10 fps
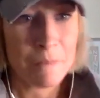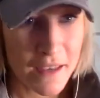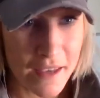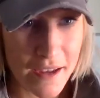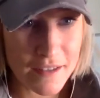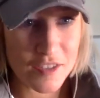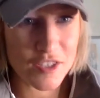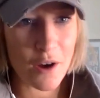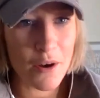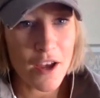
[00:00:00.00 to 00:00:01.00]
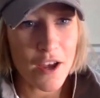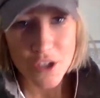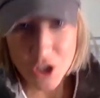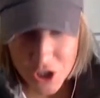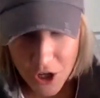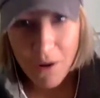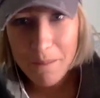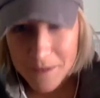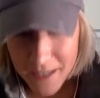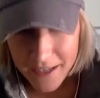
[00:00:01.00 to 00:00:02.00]
Okay. So show
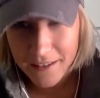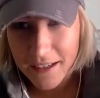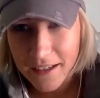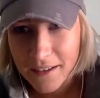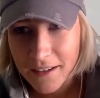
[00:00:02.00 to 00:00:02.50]
up daily